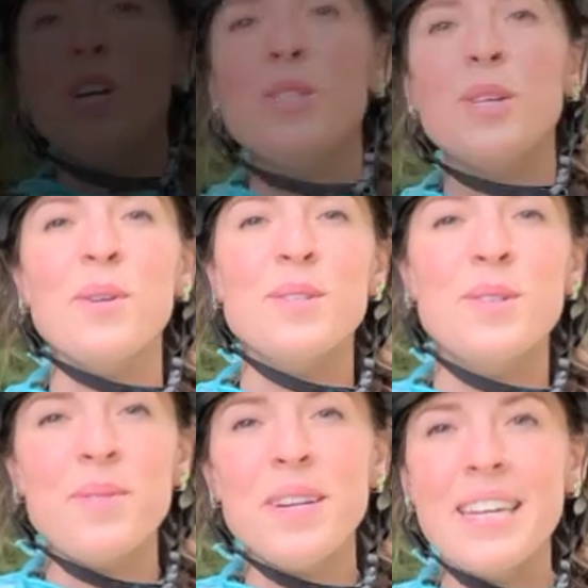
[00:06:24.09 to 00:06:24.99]
So to
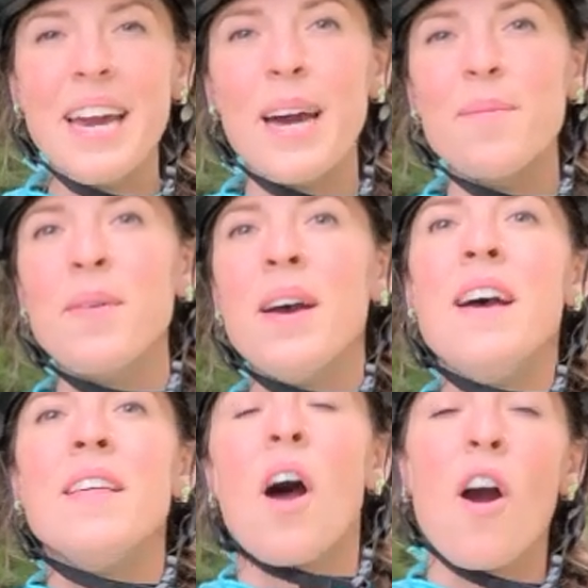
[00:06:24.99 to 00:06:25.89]
recap,
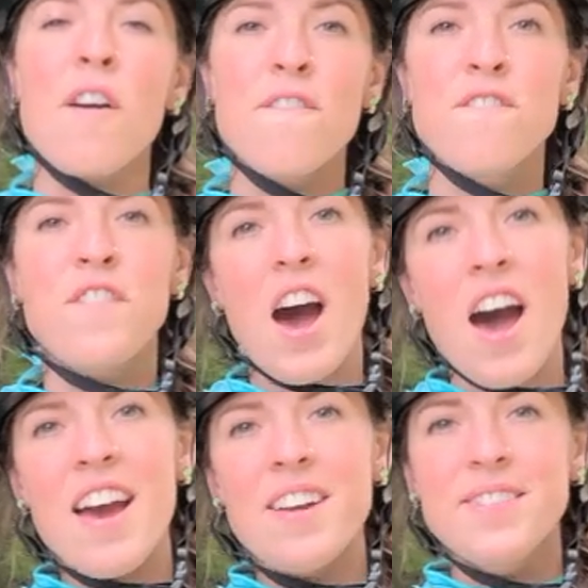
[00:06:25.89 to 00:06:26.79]
our
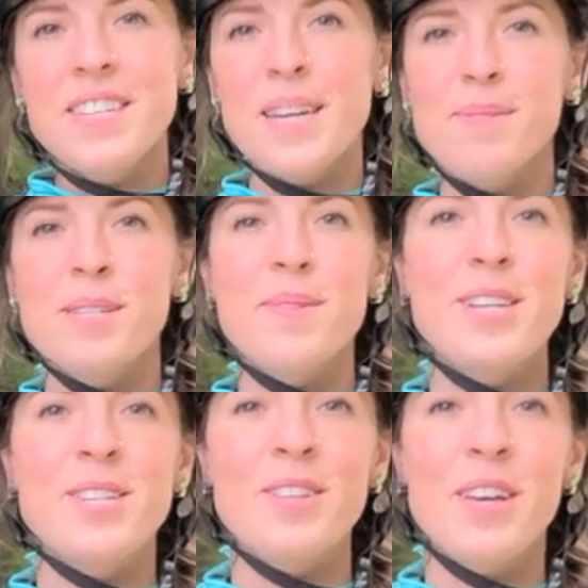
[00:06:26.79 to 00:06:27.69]
5 tips to make
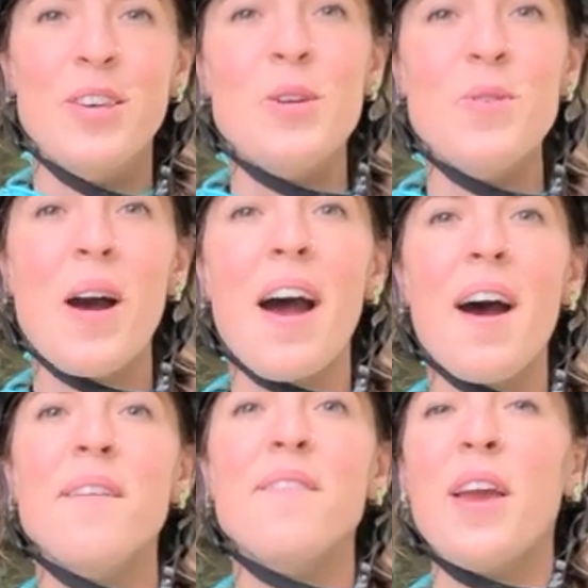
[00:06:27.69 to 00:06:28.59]
sure that you
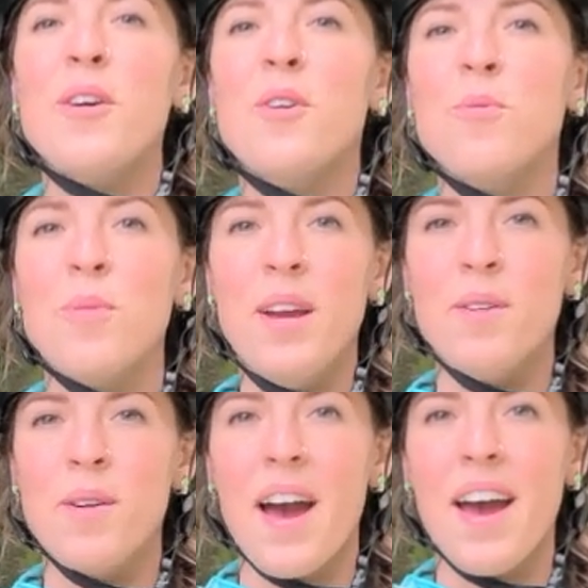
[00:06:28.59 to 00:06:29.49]
have a great
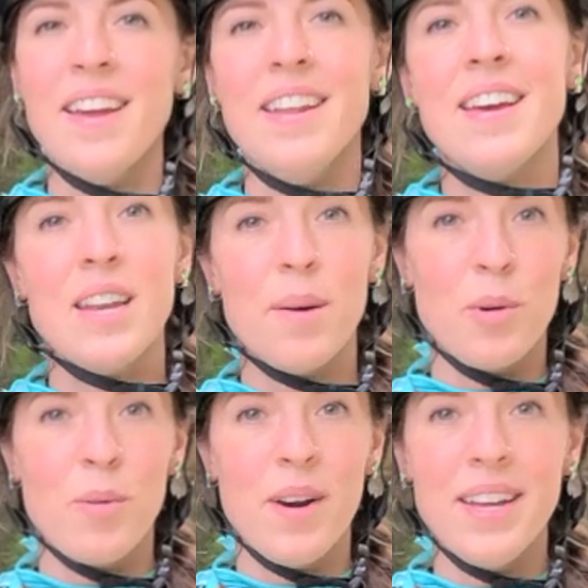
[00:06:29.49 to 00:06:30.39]
ride.
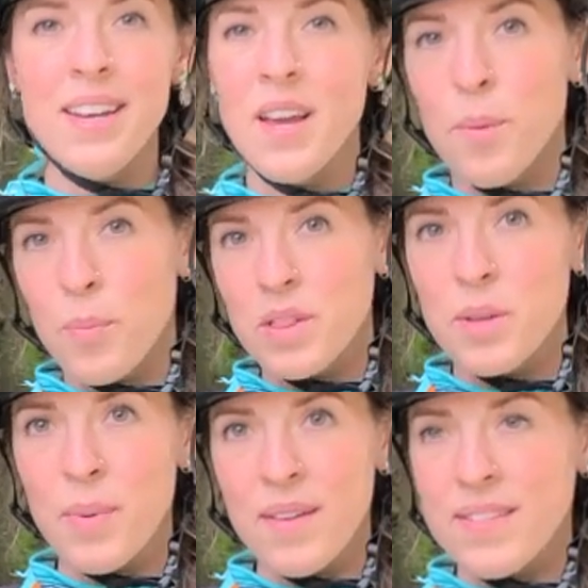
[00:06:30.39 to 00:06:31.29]
Number 1, put
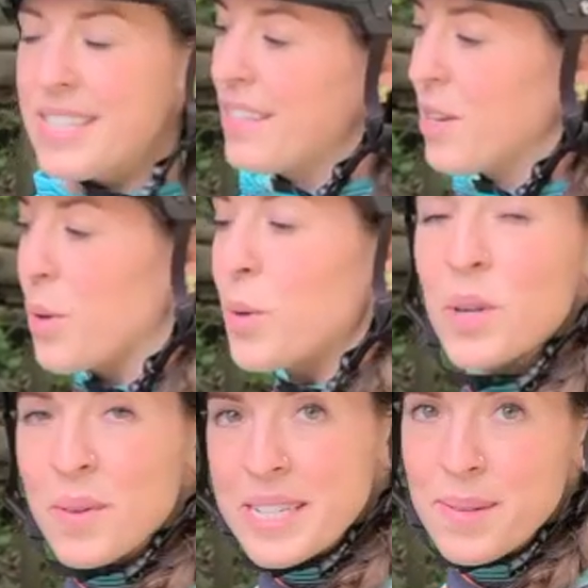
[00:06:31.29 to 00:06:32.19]
the bevies in the
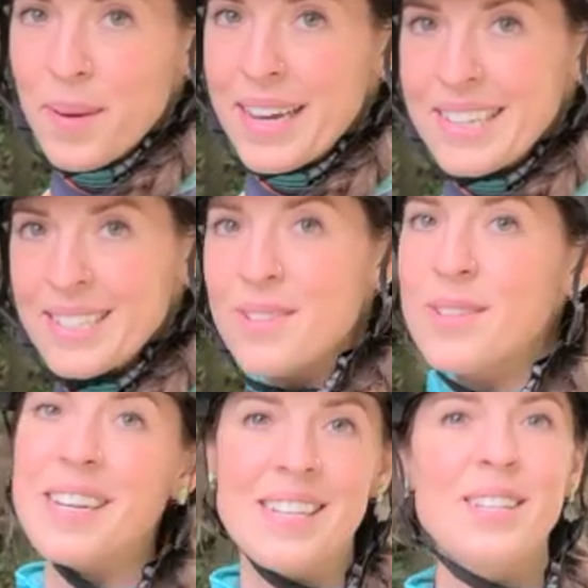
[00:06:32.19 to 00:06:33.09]
cooler with some ice so they're
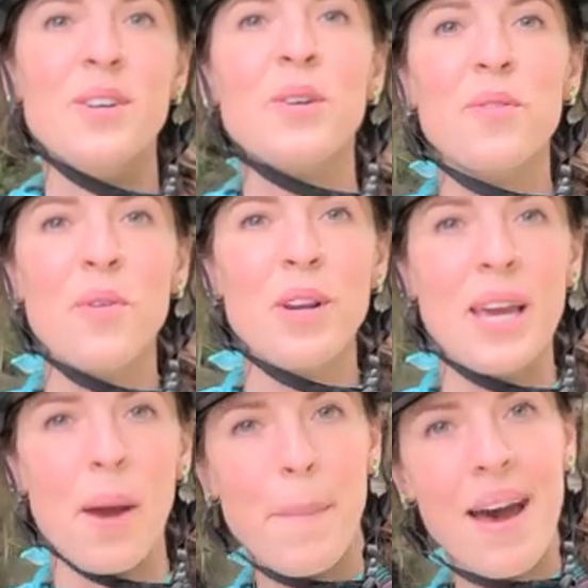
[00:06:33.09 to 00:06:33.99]
nice and cold for when you
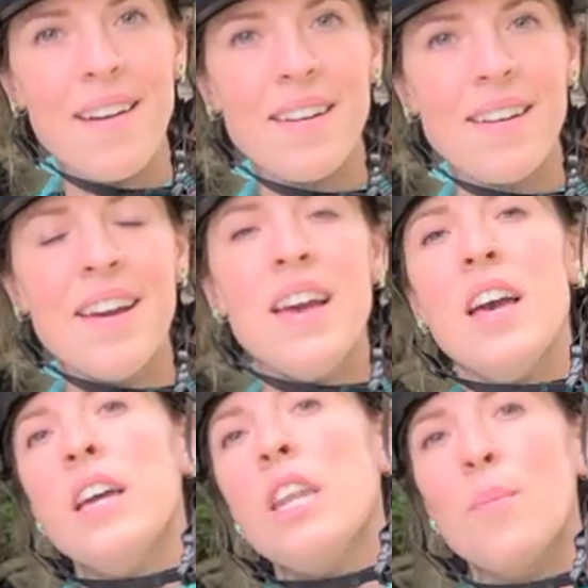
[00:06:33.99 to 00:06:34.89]
get back.
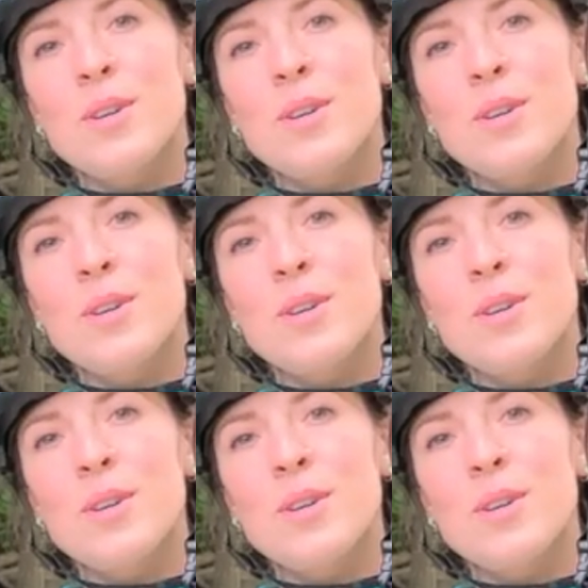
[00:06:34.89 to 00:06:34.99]
Number